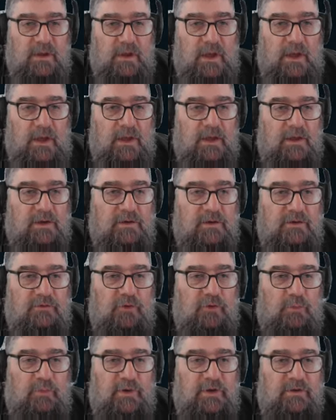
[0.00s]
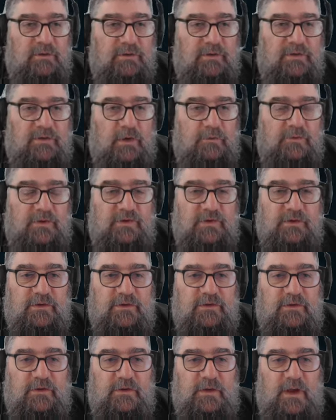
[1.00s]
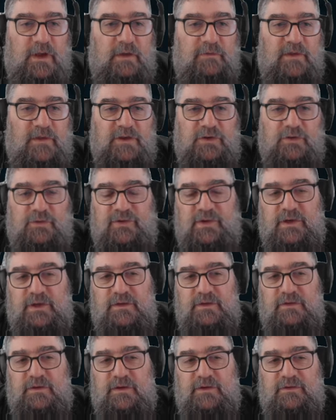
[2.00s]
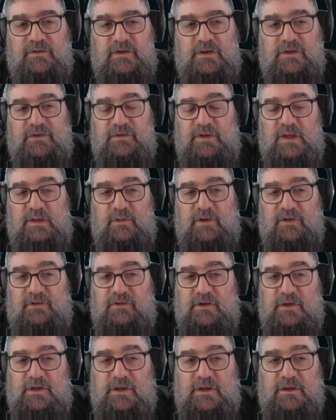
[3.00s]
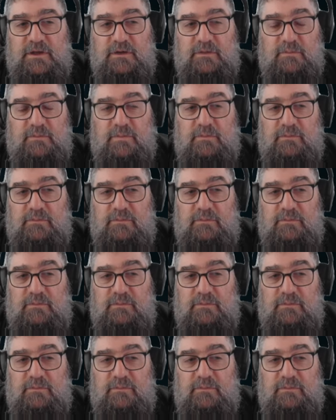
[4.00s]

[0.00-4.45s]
and drop into services, and then you'll see there's a steam engine here.